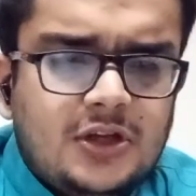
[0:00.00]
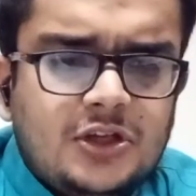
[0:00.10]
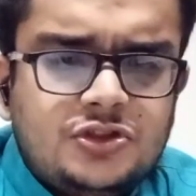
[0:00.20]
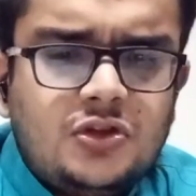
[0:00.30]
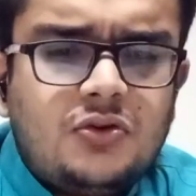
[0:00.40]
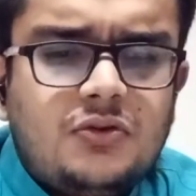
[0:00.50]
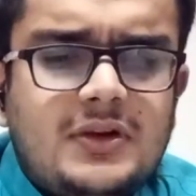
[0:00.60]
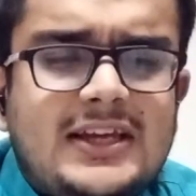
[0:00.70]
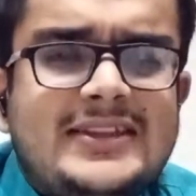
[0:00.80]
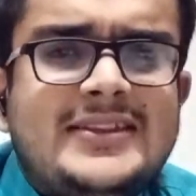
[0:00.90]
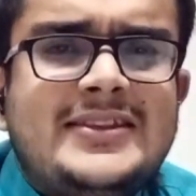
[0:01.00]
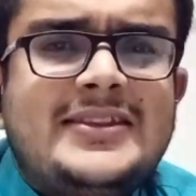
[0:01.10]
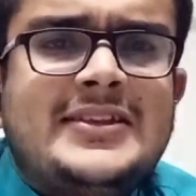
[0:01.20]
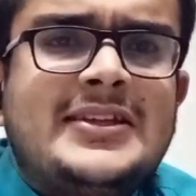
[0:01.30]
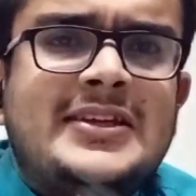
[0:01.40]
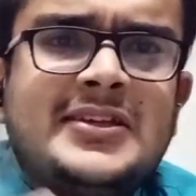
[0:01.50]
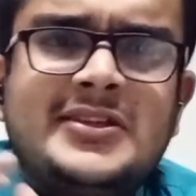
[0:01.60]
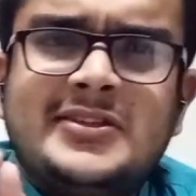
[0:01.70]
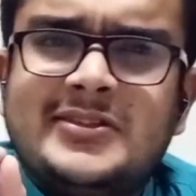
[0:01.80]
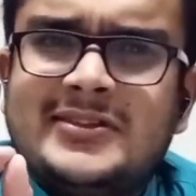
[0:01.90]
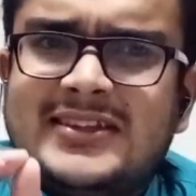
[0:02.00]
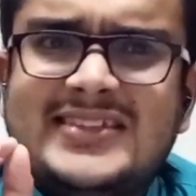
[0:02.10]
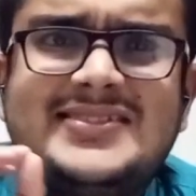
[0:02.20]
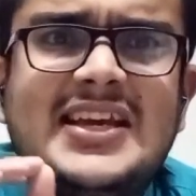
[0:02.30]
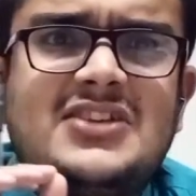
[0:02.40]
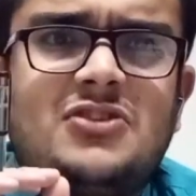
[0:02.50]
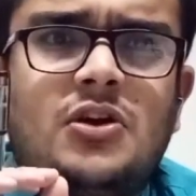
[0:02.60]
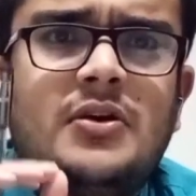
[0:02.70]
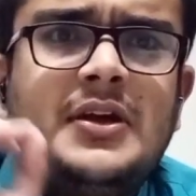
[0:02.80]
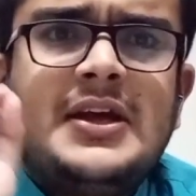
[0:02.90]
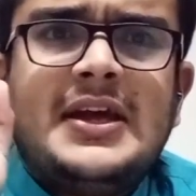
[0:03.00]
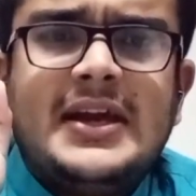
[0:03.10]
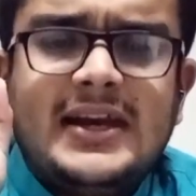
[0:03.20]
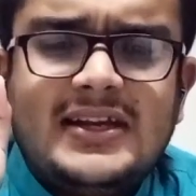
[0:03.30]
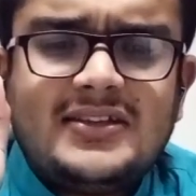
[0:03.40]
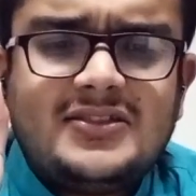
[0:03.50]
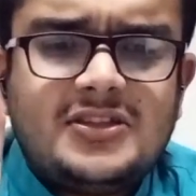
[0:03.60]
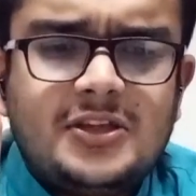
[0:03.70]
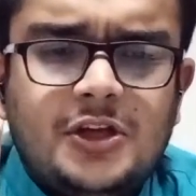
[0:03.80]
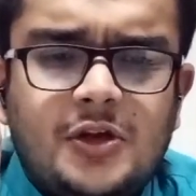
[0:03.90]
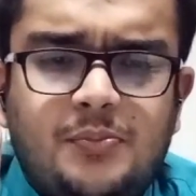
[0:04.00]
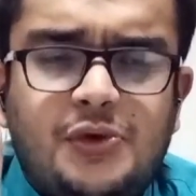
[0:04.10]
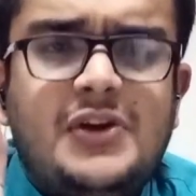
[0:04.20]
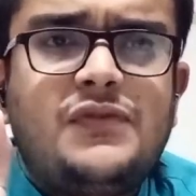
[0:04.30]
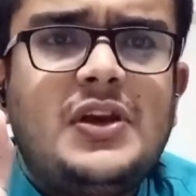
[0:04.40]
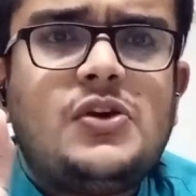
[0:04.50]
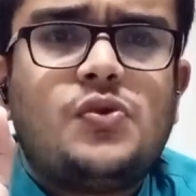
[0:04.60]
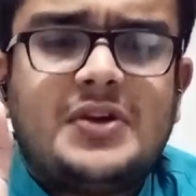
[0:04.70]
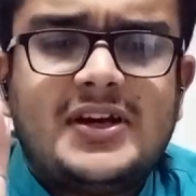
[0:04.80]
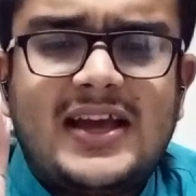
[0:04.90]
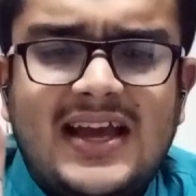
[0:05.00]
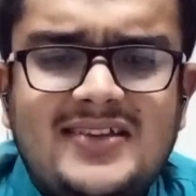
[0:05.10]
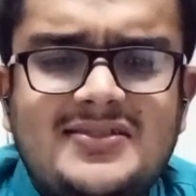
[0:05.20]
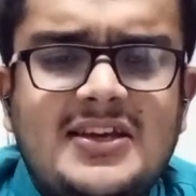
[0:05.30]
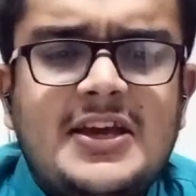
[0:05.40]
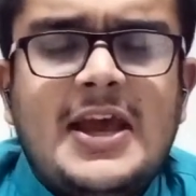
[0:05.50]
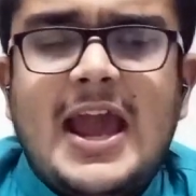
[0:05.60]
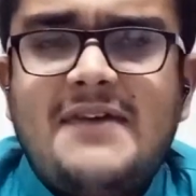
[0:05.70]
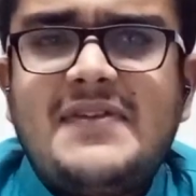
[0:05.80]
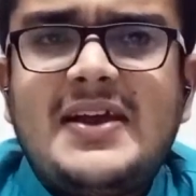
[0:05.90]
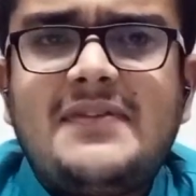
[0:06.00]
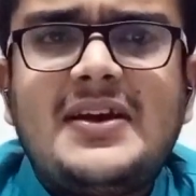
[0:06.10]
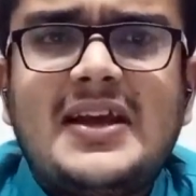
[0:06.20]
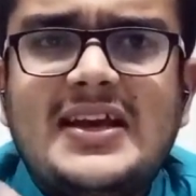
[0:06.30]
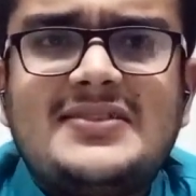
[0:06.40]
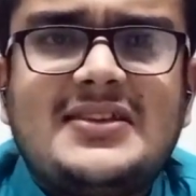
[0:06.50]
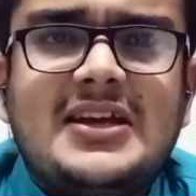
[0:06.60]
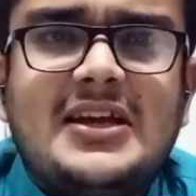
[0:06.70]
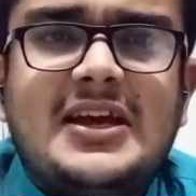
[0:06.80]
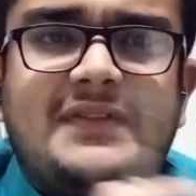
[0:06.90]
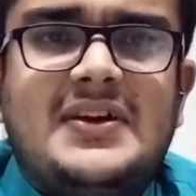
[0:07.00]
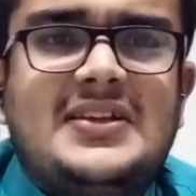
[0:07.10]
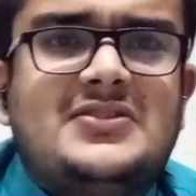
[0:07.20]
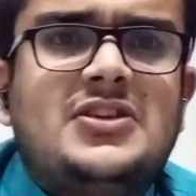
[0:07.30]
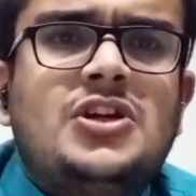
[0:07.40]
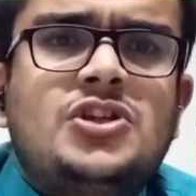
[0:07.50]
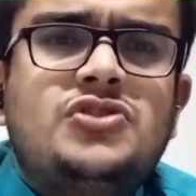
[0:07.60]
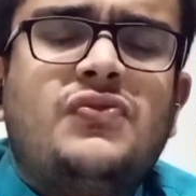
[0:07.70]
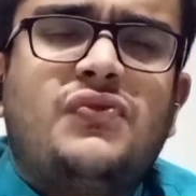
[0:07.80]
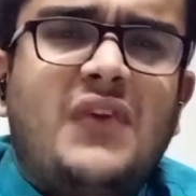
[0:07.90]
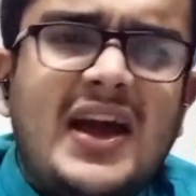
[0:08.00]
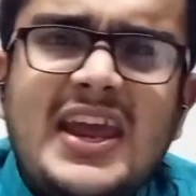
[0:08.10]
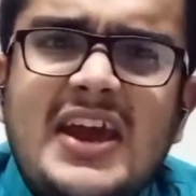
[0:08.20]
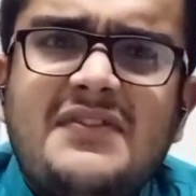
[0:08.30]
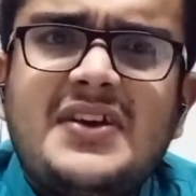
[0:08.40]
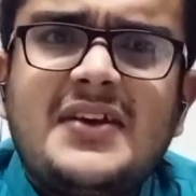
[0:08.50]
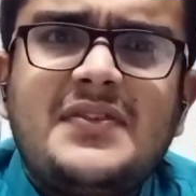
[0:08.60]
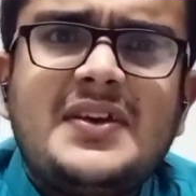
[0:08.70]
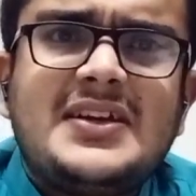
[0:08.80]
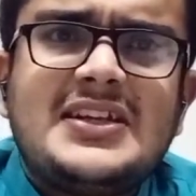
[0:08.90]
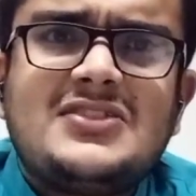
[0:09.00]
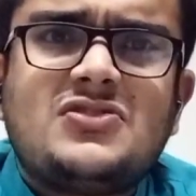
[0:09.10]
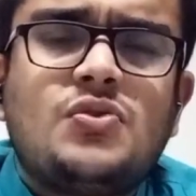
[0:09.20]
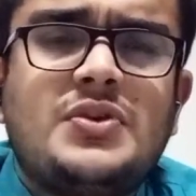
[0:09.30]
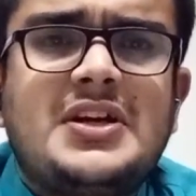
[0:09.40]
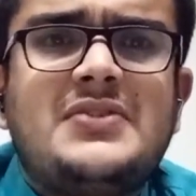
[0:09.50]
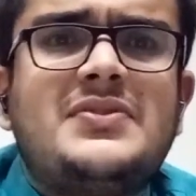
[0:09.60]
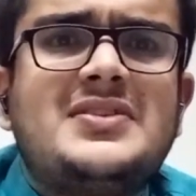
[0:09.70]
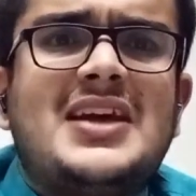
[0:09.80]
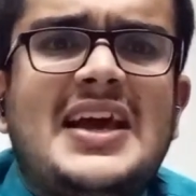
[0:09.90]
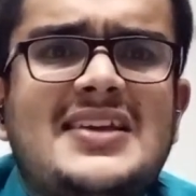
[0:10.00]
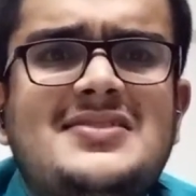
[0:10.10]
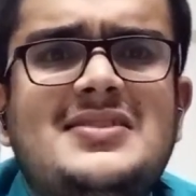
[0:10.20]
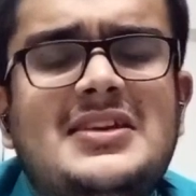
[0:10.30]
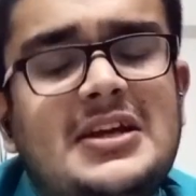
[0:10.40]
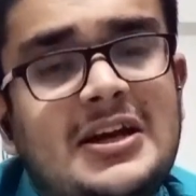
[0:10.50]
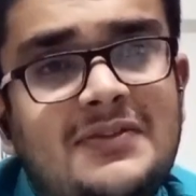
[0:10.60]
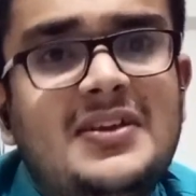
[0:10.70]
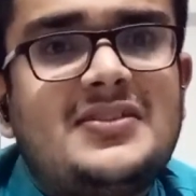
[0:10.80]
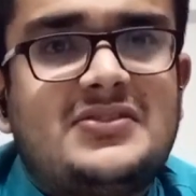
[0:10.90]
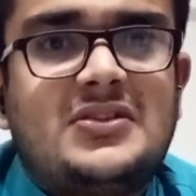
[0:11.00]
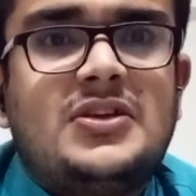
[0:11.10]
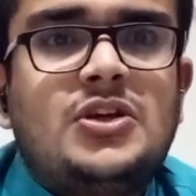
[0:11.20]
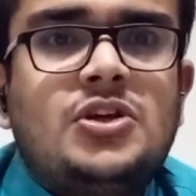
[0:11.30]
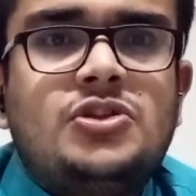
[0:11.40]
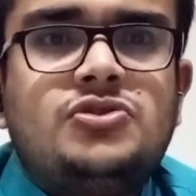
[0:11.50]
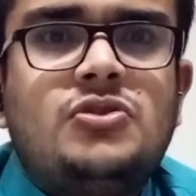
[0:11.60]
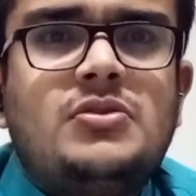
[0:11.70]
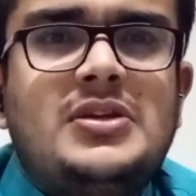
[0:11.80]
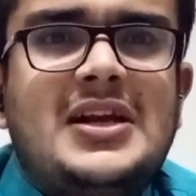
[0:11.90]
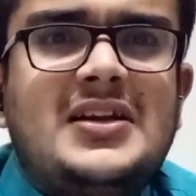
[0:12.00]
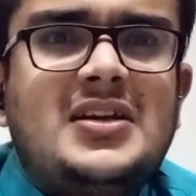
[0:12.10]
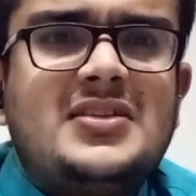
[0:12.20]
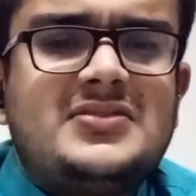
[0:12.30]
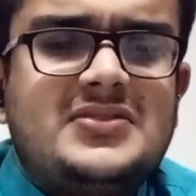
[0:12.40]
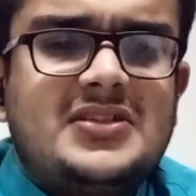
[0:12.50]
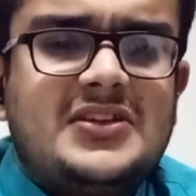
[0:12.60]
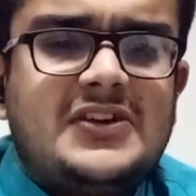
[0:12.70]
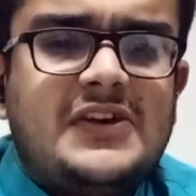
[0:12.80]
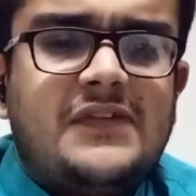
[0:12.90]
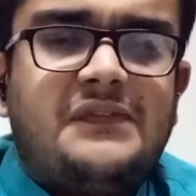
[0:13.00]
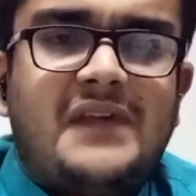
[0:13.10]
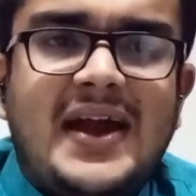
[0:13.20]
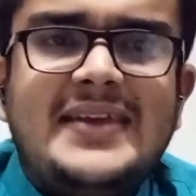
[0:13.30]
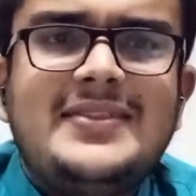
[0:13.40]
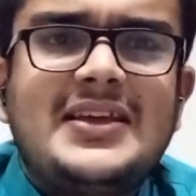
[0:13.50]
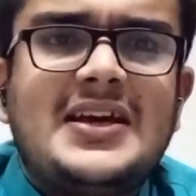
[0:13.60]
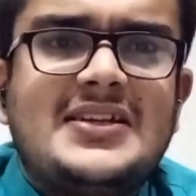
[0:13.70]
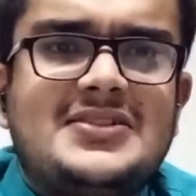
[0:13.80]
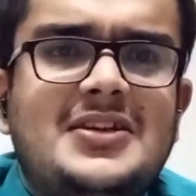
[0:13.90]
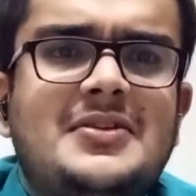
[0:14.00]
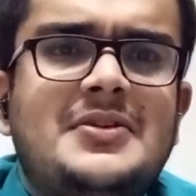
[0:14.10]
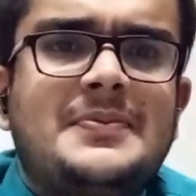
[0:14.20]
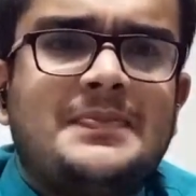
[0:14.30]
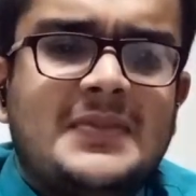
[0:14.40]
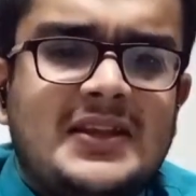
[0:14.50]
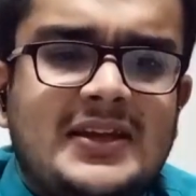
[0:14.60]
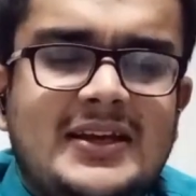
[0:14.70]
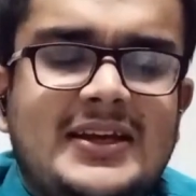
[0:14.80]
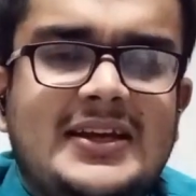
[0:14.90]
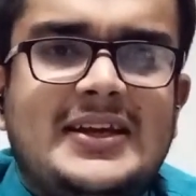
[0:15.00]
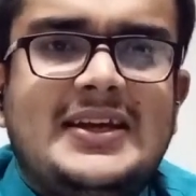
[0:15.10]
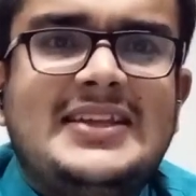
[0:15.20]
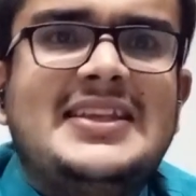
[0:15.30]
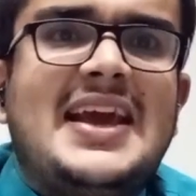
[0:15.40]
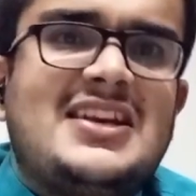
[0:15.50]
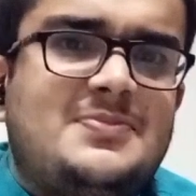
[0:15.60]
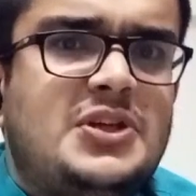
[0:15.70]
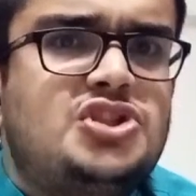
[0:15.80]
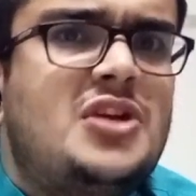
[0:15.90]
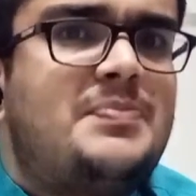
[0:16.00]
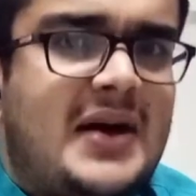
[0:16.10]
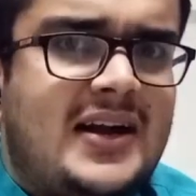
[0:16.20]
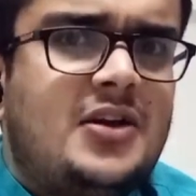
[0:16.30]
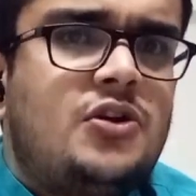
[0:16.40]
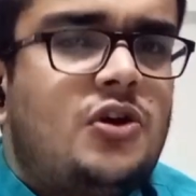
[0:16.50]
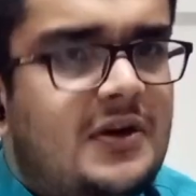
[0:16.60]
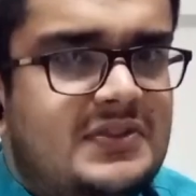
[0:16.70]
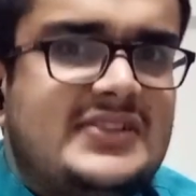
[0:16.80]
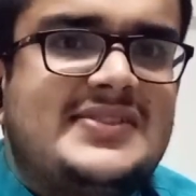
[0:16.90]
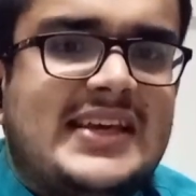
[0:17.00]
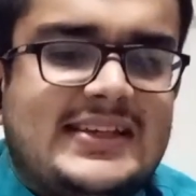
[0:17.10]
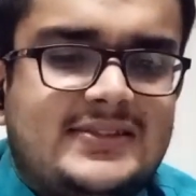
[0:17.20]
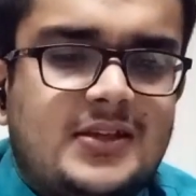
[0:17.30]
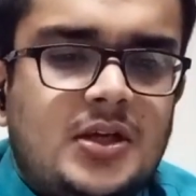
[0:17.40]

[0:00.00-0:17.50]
So in this case law, it is beautifully quoted as affidavit as evidence. So why affidavit is quoted with as evidence? So let us find the answer in the explanation part of this case.